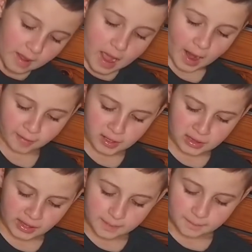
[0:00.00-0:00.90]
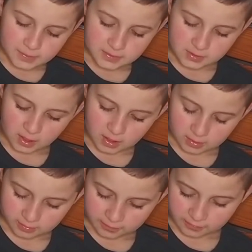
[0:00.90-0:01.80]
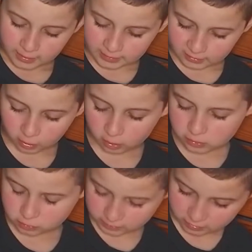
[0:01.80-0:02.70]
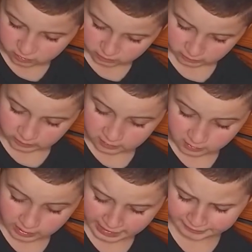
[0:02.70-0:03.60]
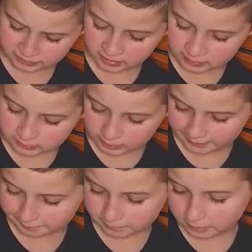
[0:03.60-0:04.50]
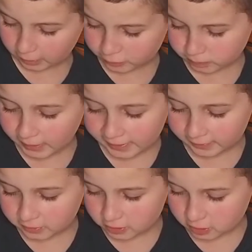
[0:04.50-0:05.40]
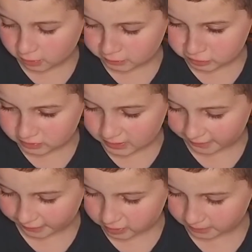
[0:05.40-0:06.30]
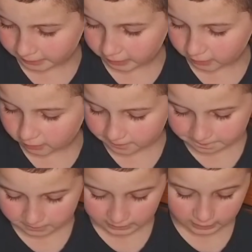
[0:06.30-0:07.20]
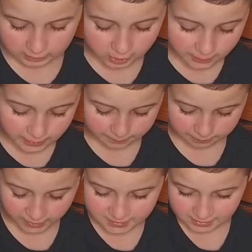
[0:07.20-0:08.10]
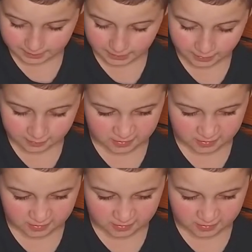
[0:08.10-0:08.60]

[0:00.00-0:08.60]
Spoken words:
I really like my scarf, and the holes were useful. I was planning to show it to Derek tomorrow. He'd be impressed, I bet.